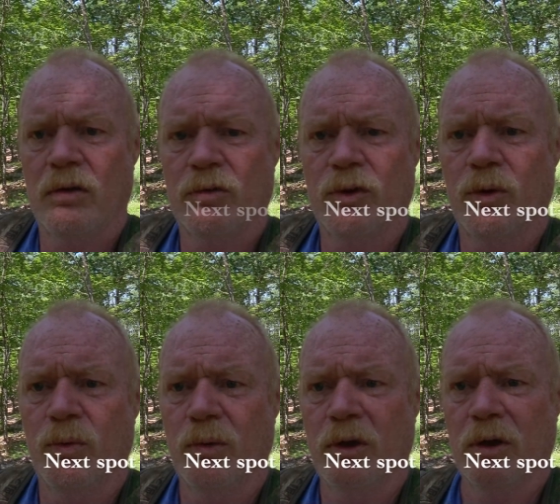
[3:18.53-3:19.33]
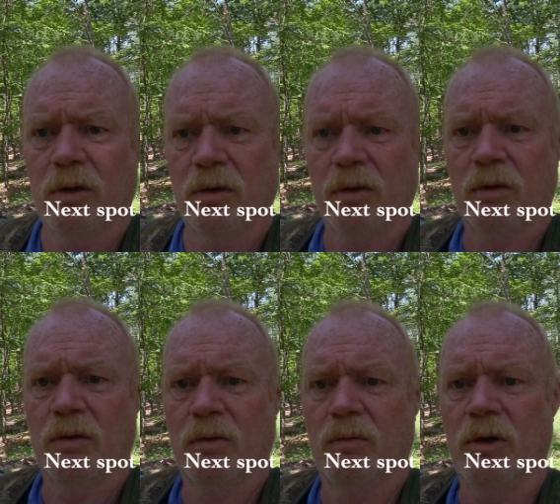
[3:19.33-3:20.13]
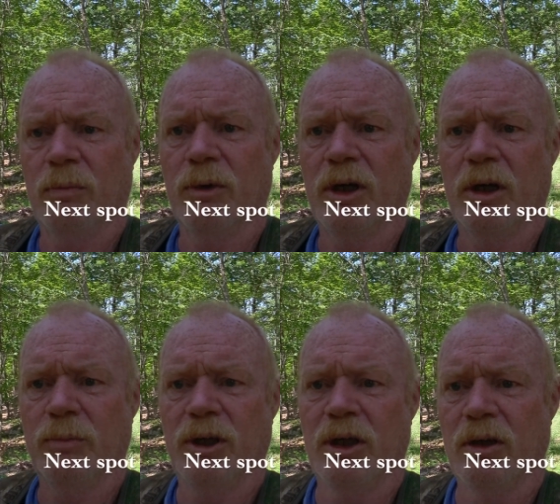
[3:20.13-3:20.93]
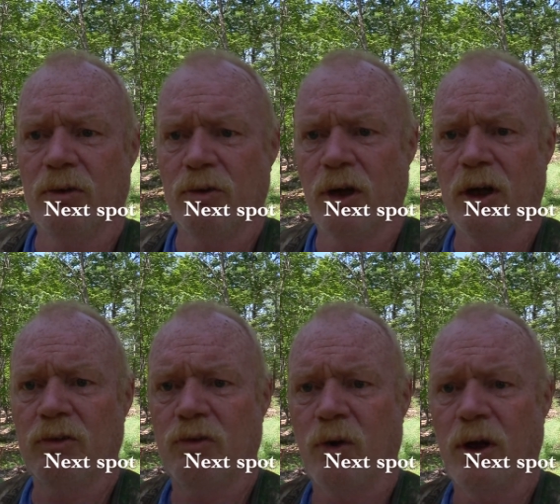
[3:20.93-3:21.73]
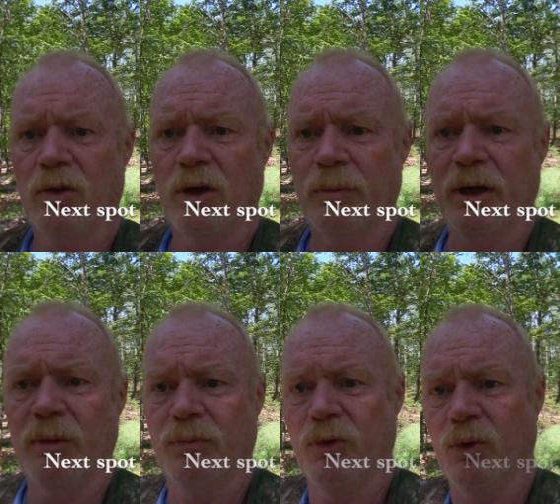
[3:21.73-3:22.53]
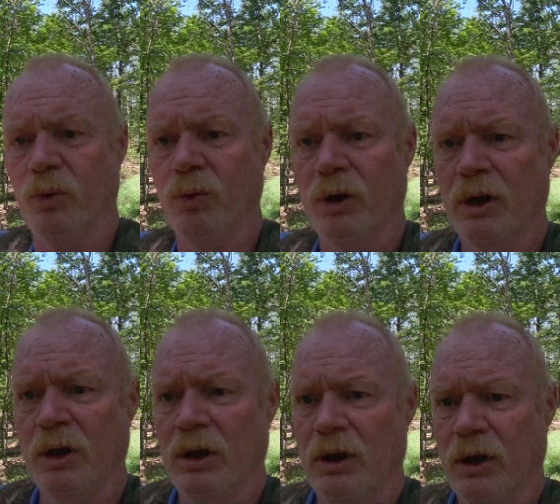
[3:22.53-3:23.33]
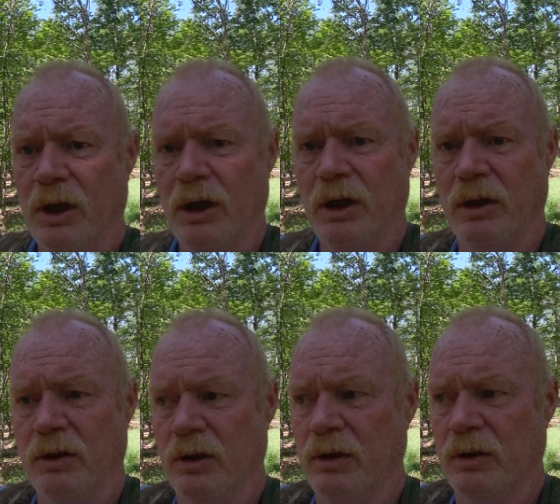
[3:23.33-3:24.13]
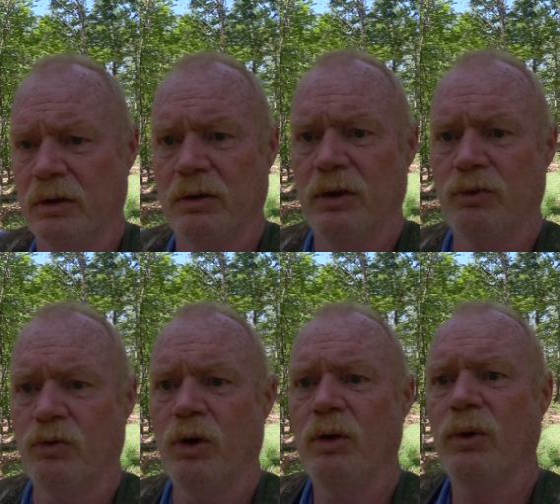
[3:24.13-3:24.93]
So right behind me here is a nice trail coming up through, and this tree